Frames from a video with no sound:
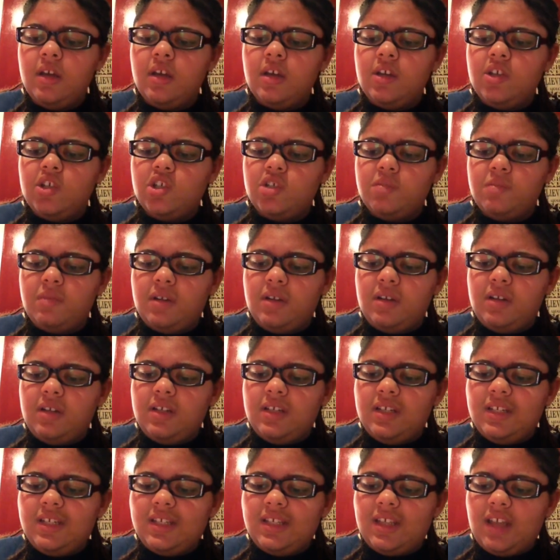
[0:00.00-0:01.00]
She
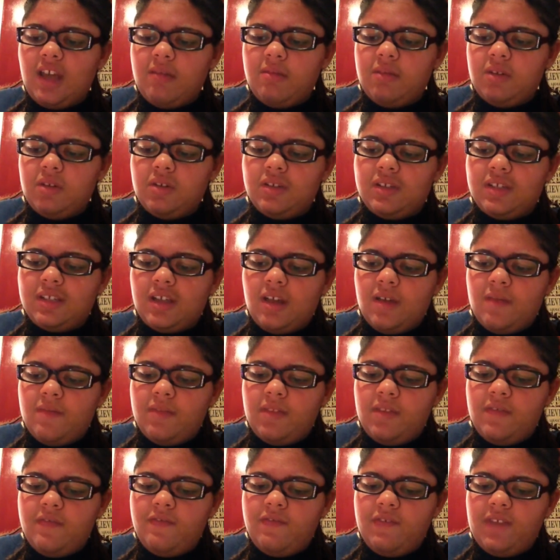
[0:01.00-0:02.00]
mentally slapped herself
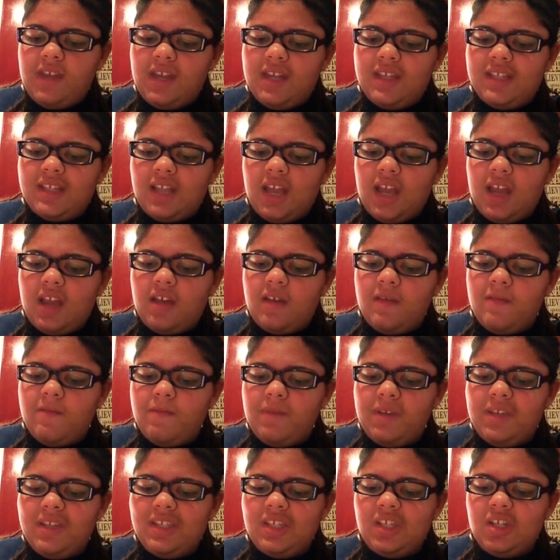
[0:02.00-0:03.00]
in the face and
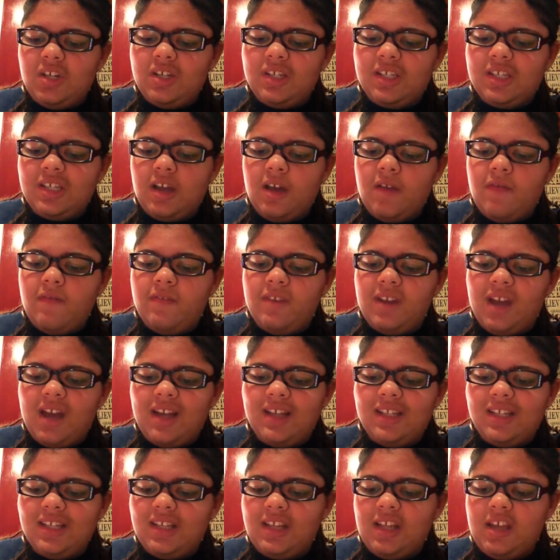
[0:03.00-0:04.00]
convinced herself
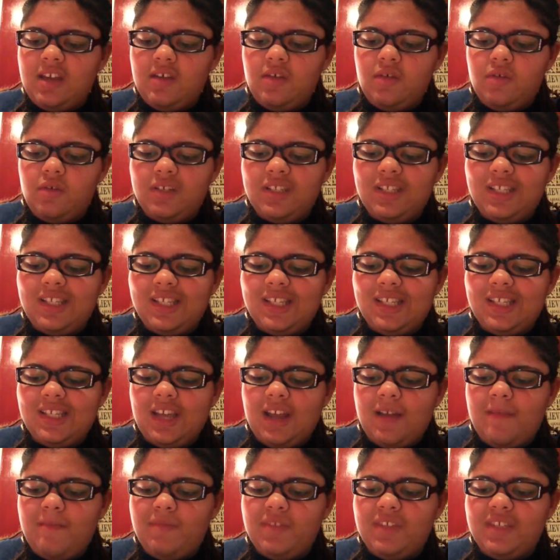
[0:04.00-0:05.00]
not to let Chris's
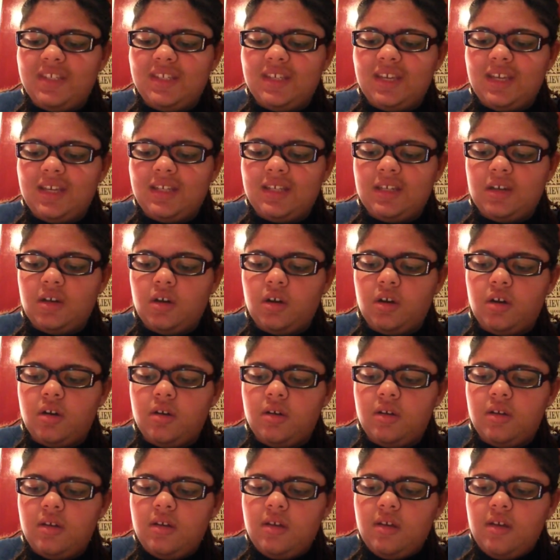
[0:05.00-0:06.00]
statements get to her.
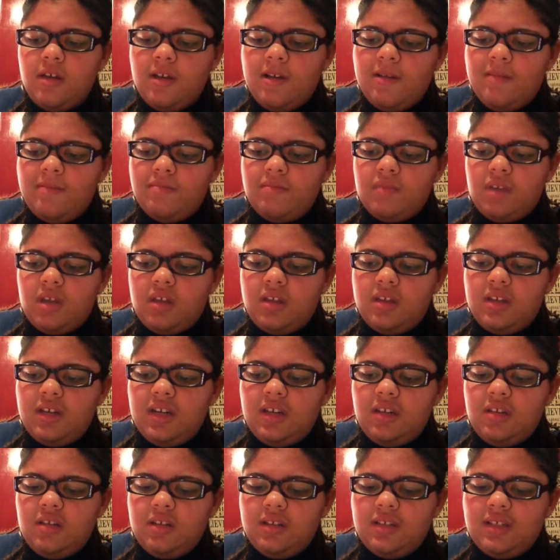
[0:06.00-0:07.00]

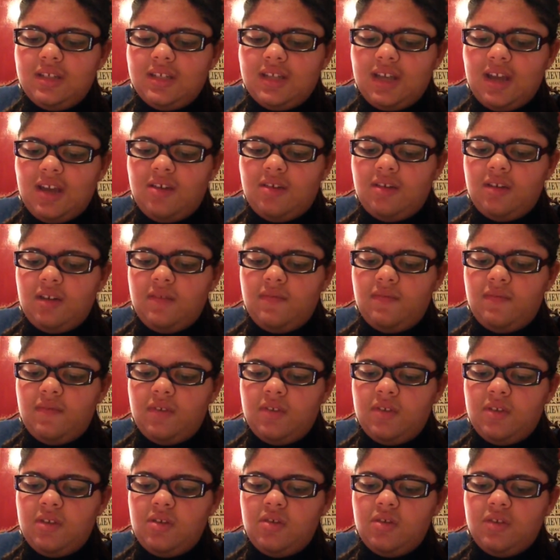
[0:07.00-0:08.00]
Melody looked down and
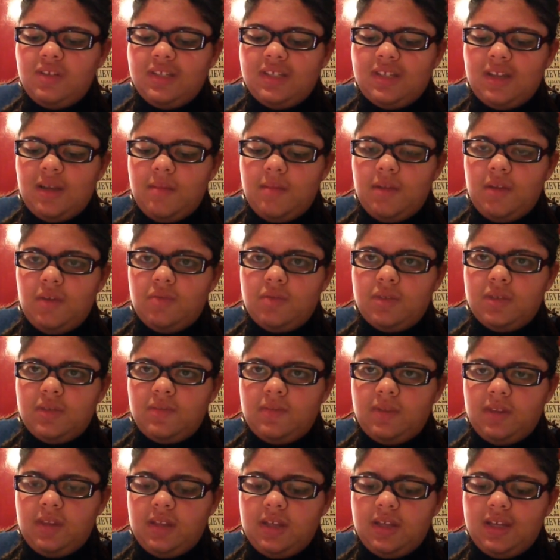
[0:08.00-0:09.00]
felt that her stomach was
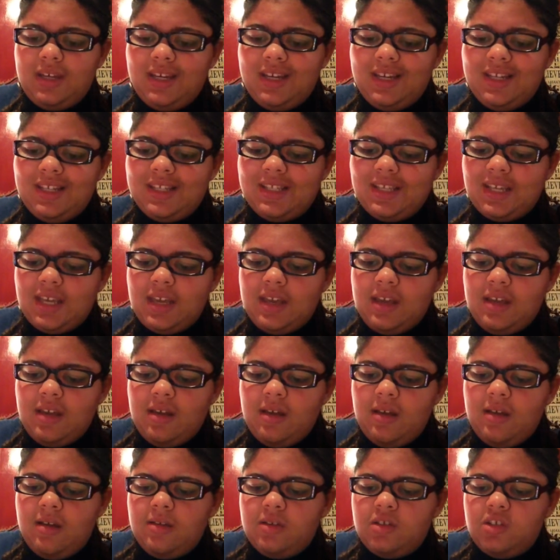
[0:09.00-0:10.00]
feeling uneasy.
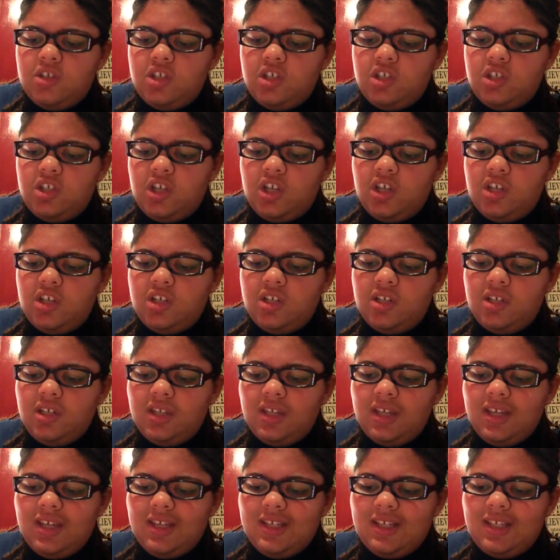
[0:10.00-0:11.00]
She changed it to
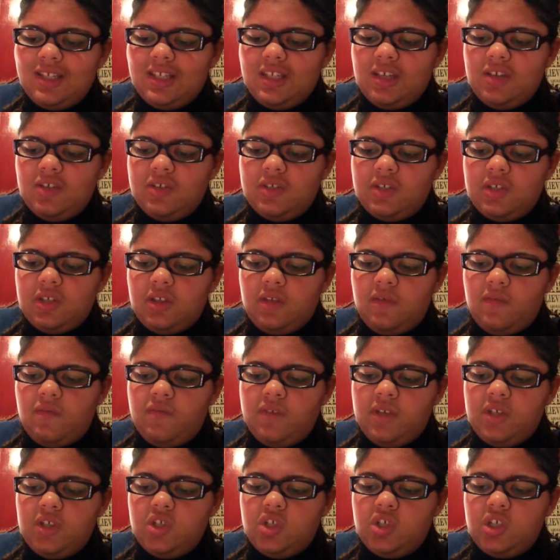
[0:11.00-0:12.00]
the excuse that the
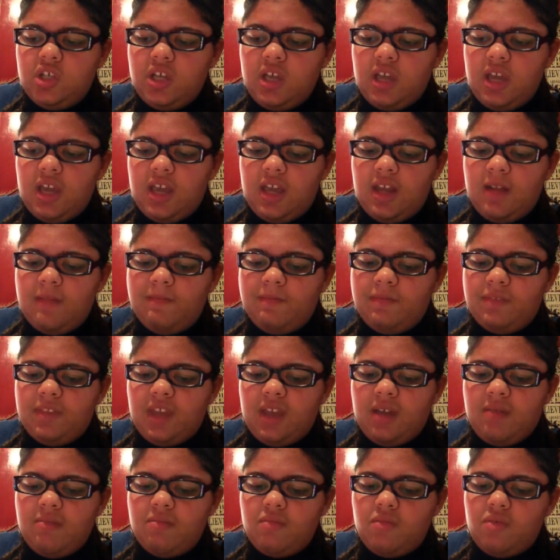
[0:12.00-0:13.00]
fish she ate
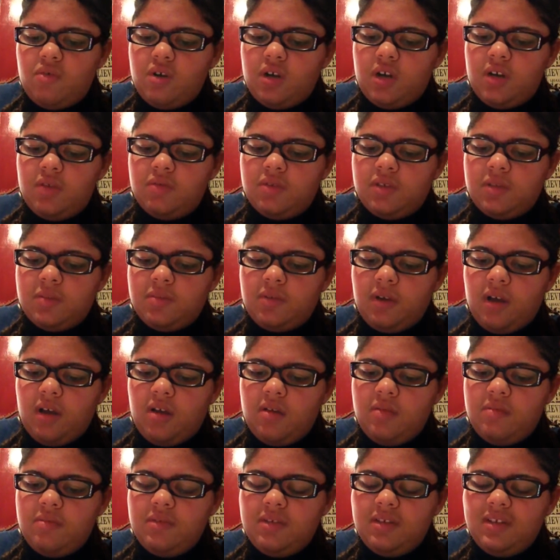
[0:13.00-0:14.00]
that morning was
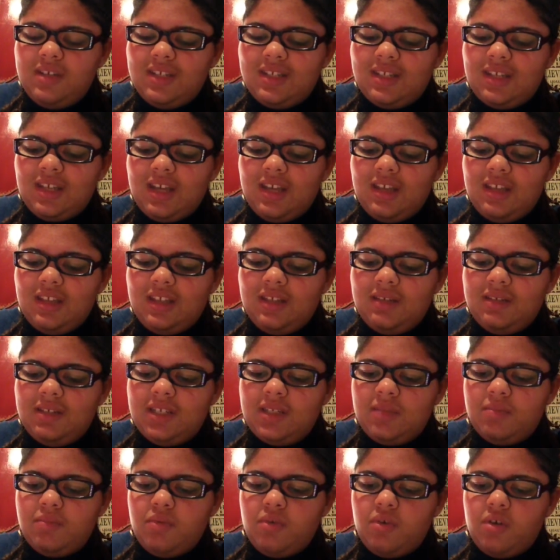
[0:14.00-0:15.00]
probably slightly
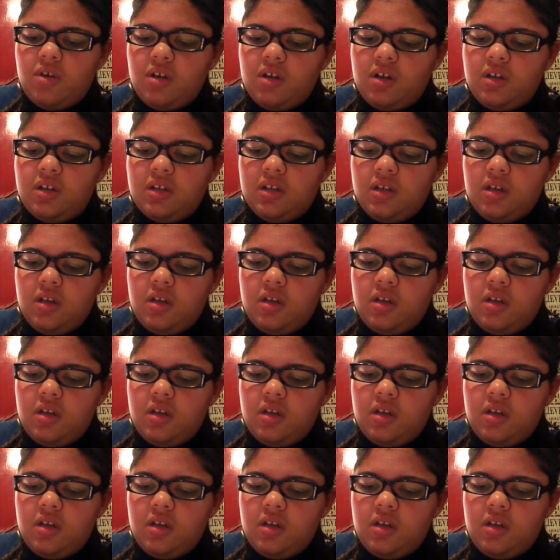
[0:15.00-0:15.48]
spoiled.